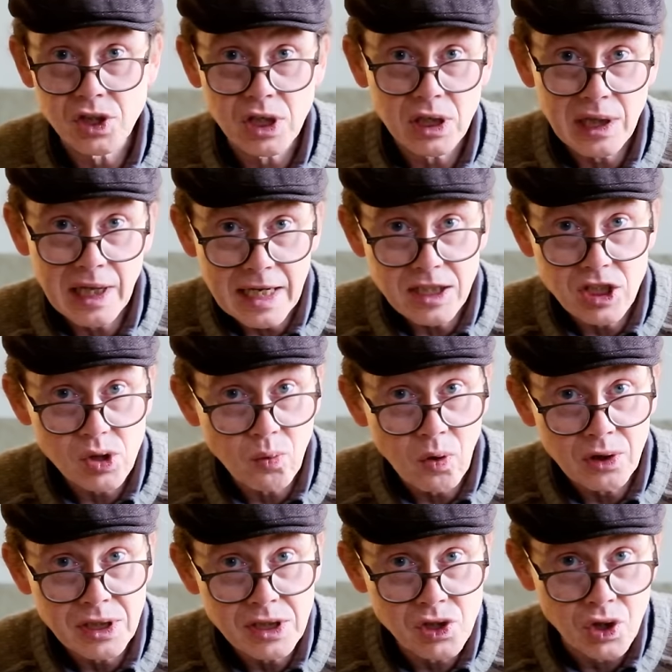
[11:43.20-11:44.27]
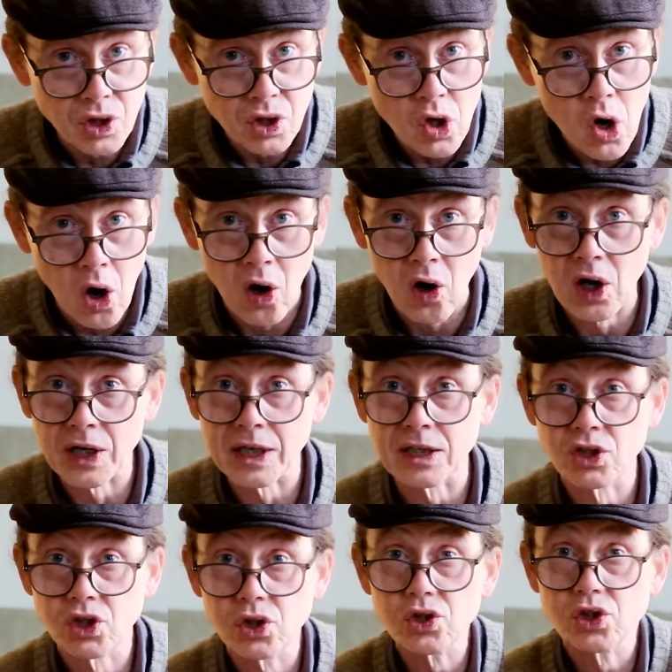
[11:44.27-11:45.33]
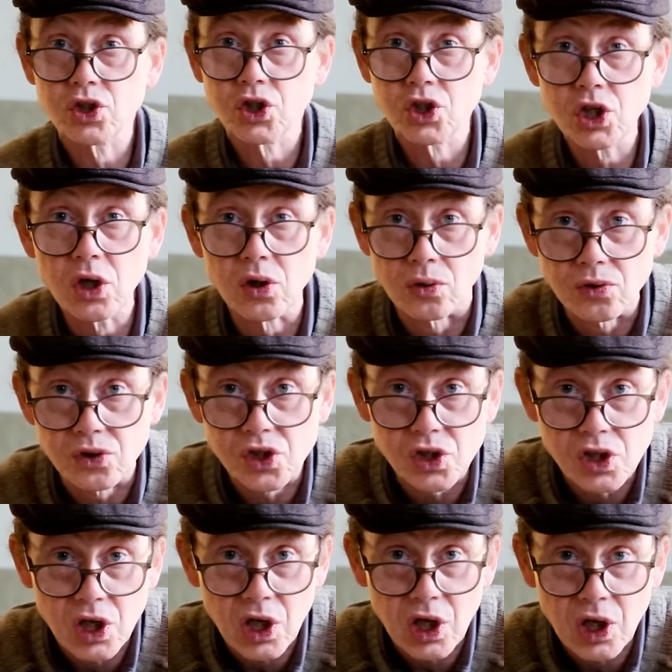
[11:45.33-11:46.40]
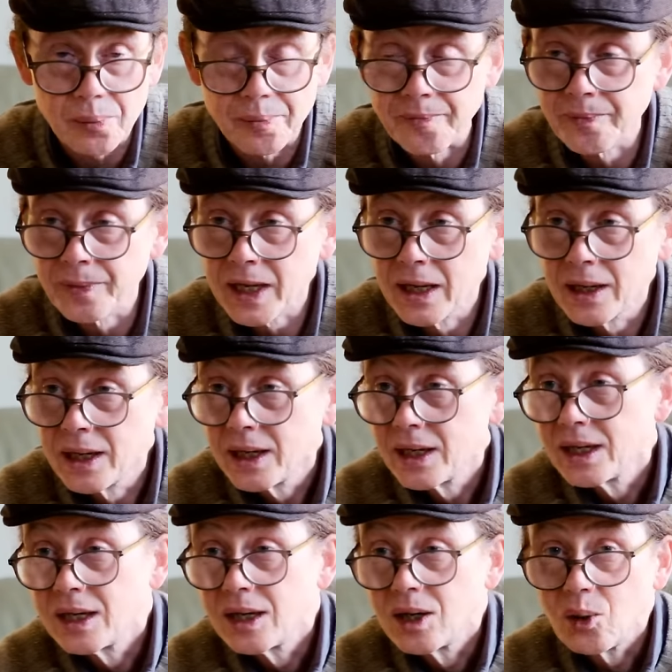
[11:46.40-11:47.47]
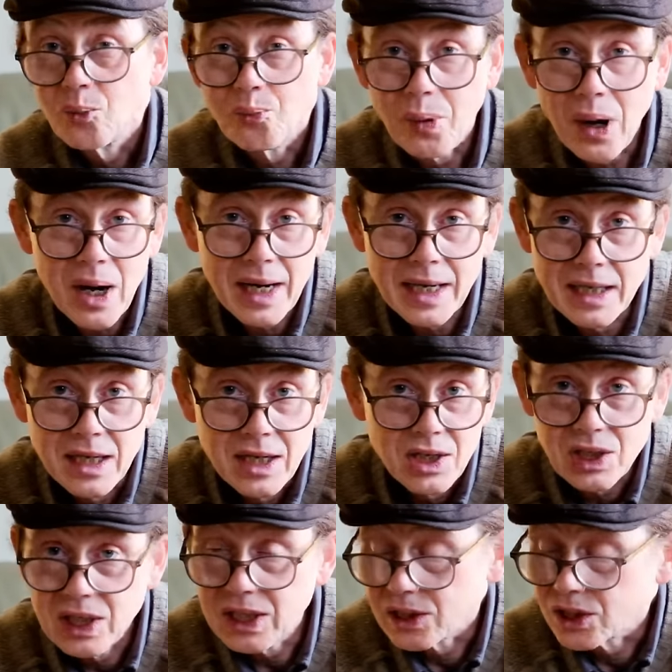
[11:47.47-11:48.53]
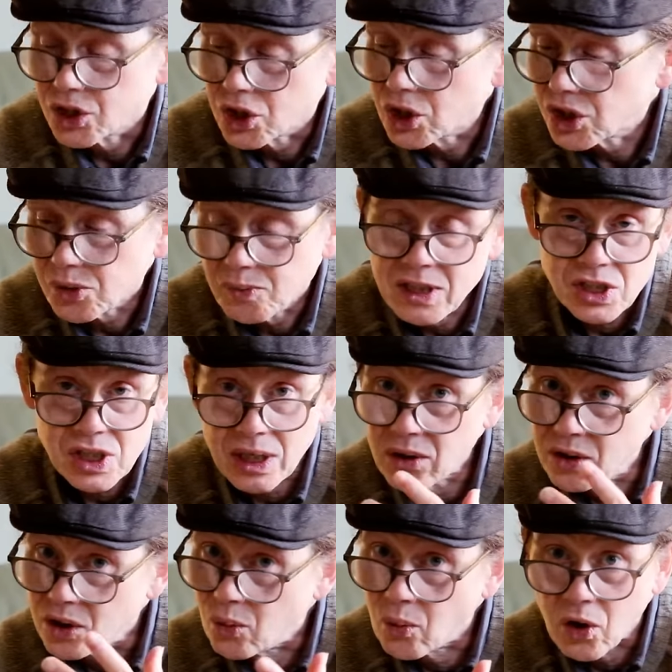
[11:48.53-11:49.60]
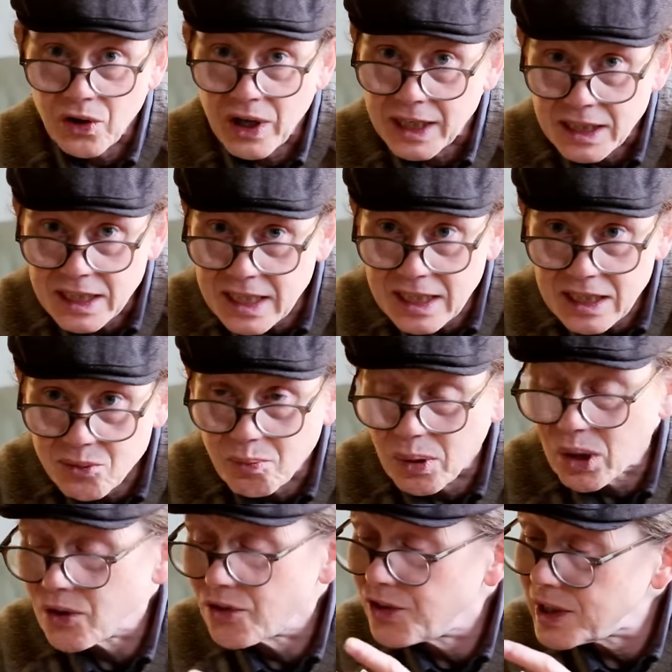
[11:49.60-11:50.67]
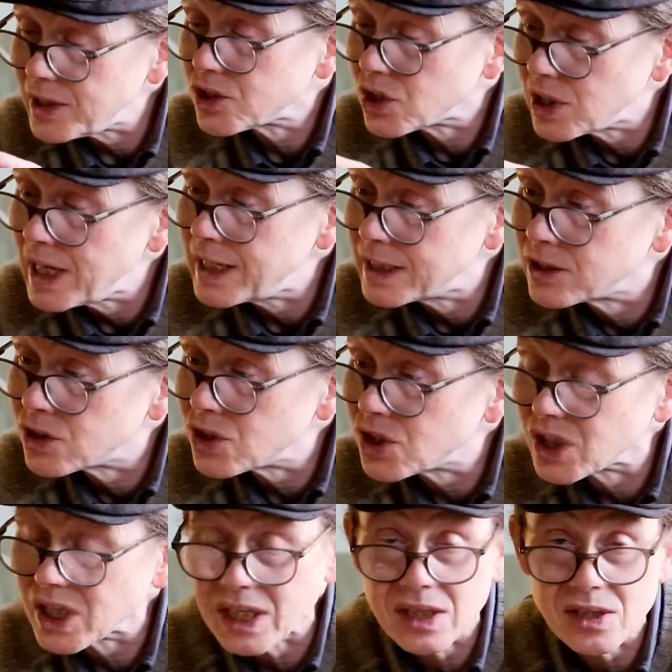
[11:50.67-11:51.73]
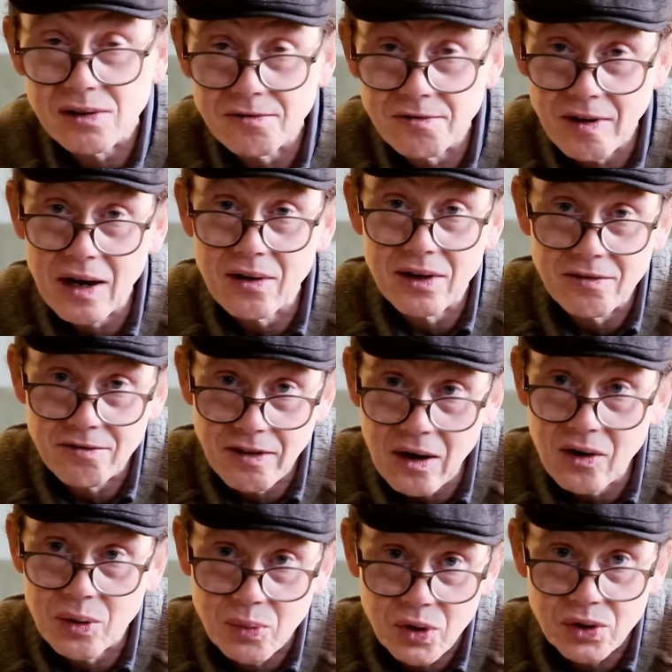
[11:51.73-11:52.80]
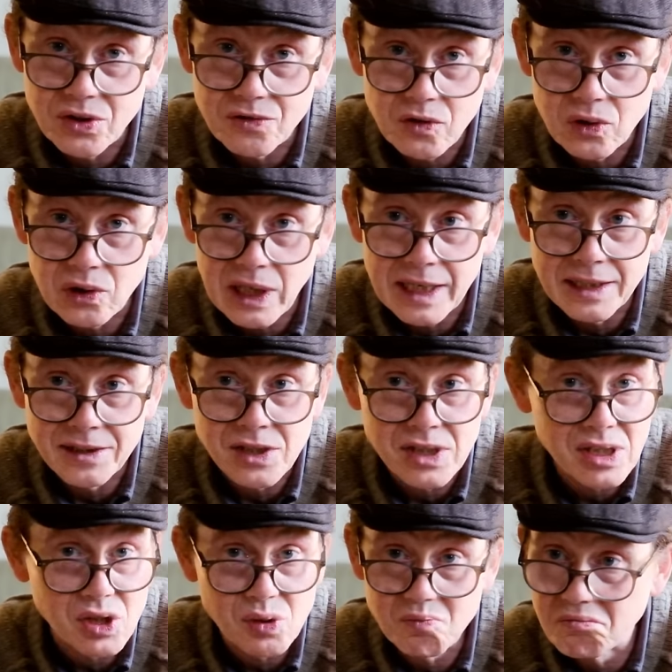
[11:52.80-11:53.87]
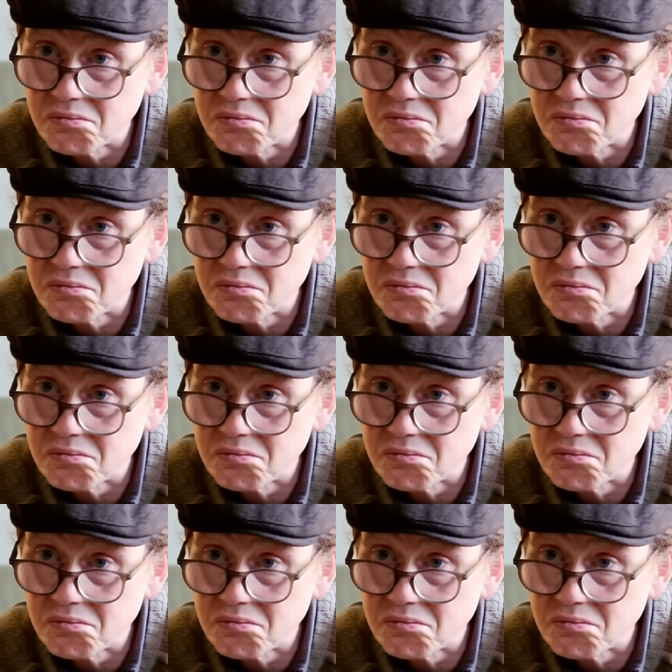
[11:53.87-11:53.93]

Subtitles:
The later one is not, and it just shows that by little adjustments, I don't know what they did, but this lens is a very, very beautiful lens. It's